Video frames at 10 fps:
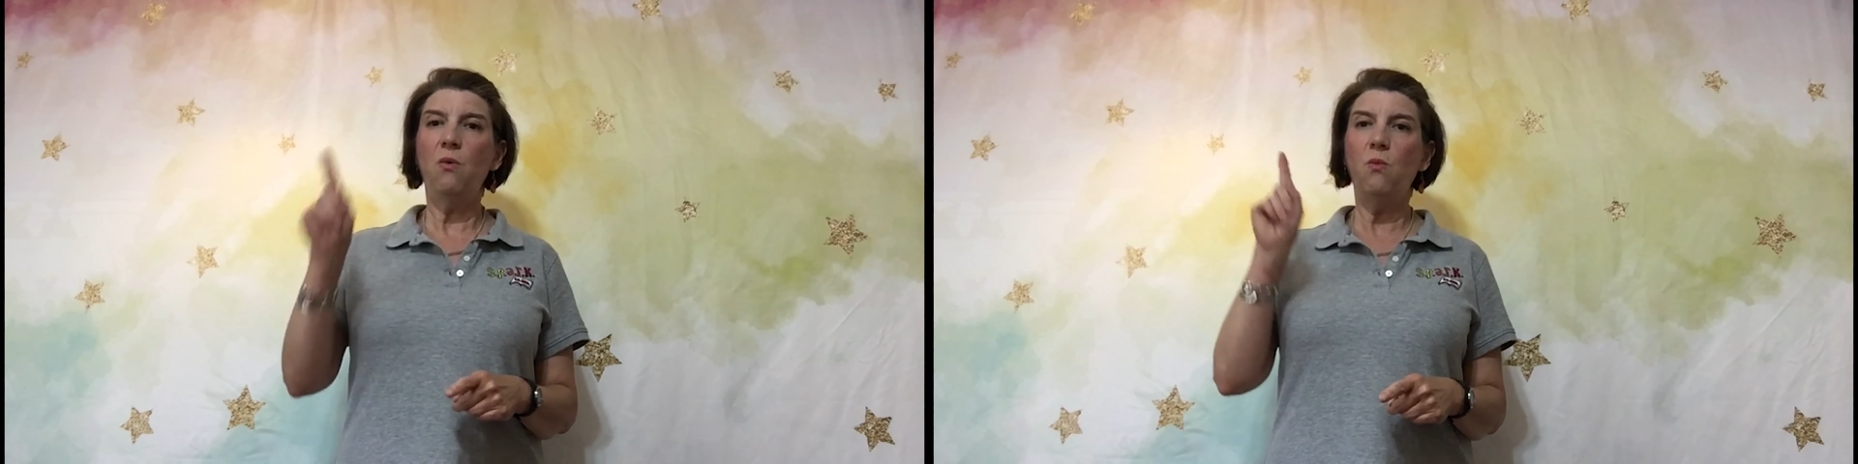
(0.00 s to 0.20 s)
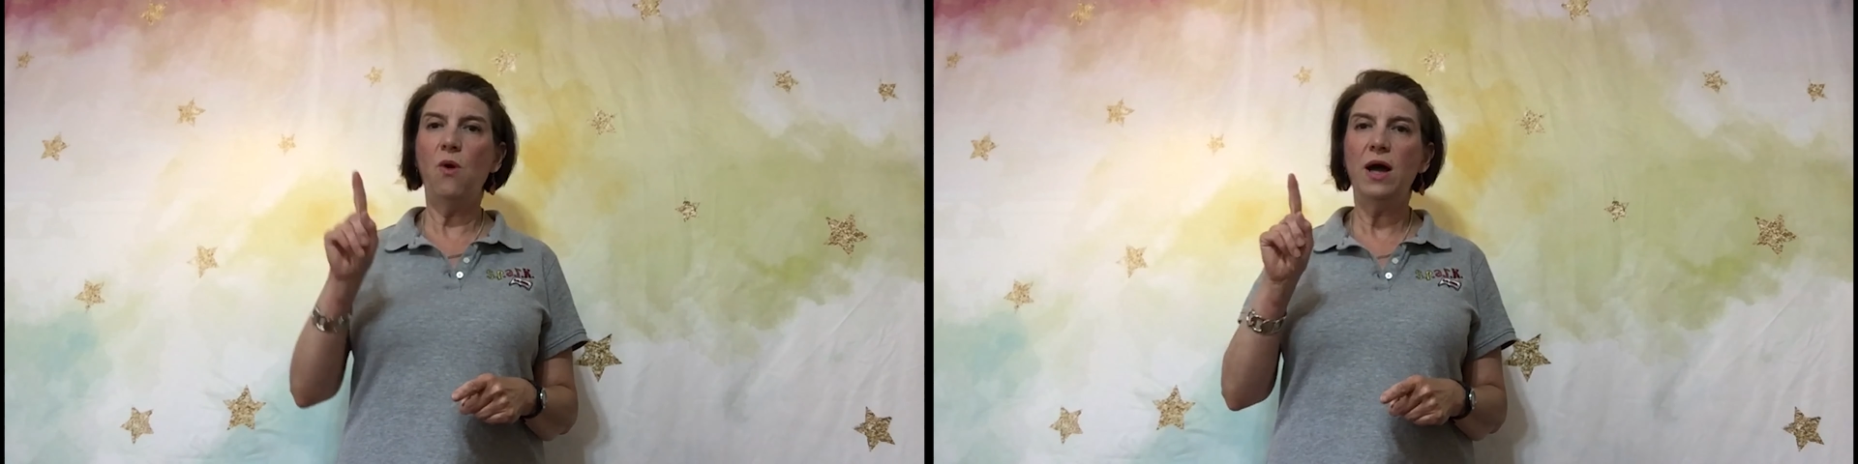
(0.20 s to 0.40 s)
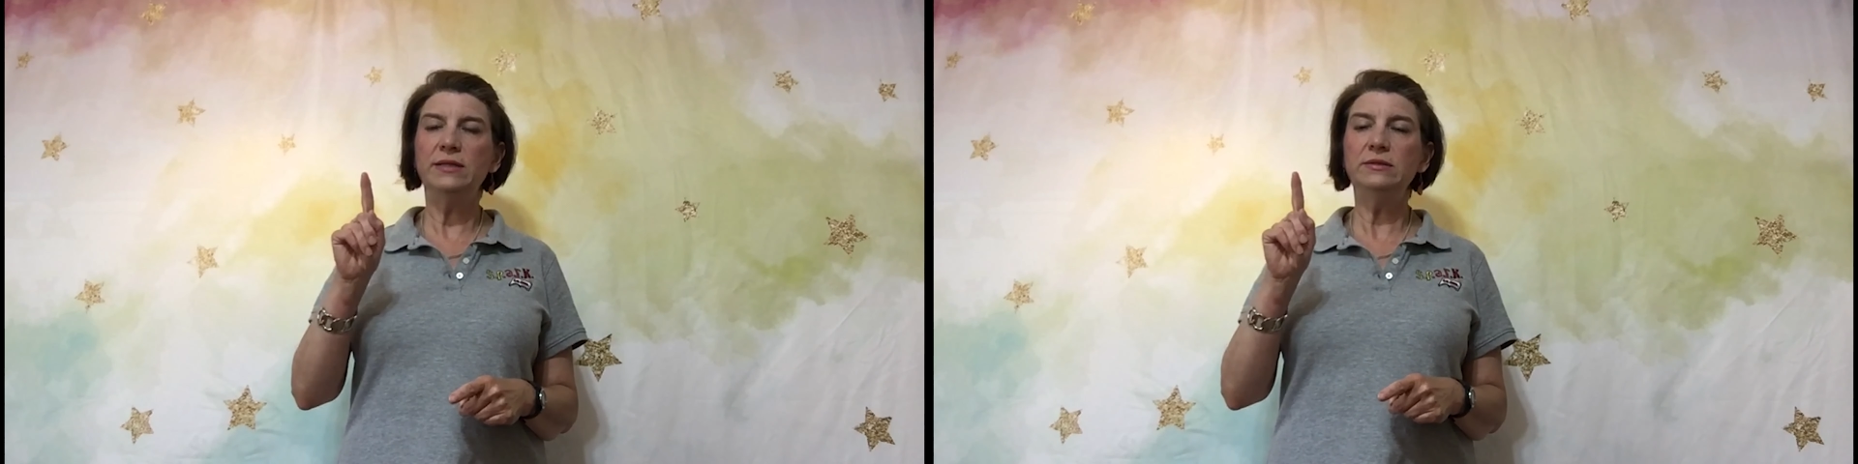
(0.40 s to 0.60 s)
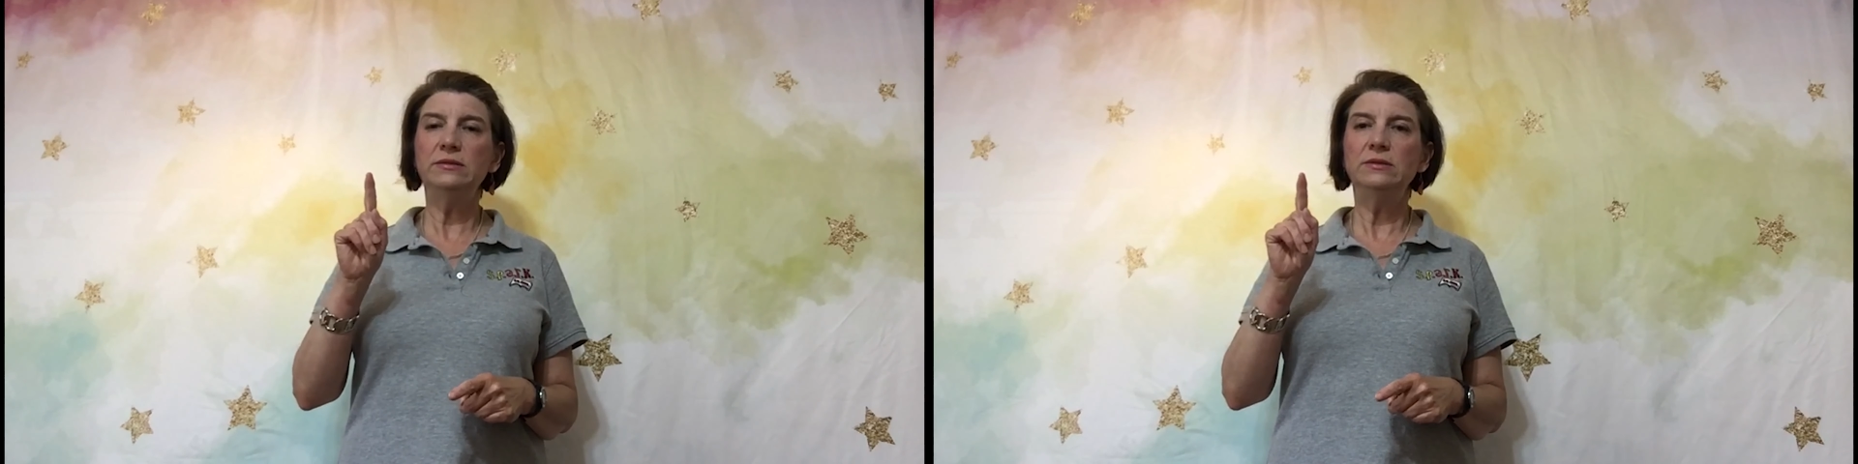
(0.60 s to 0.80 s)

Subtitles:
1,